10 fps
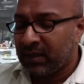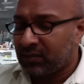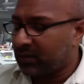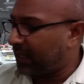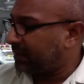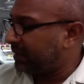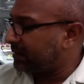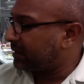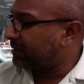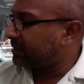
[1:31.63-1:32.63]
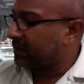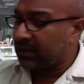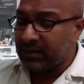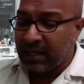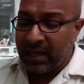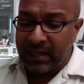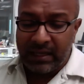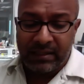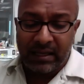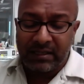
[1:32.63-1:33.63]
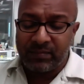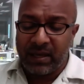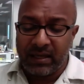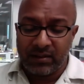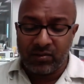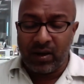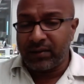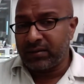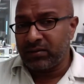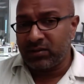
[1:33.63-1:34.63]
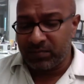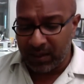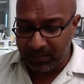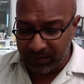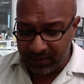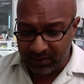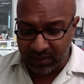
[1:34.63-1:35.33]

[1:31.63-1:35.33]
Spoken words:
So that's his concern. He does make it to other newspapers.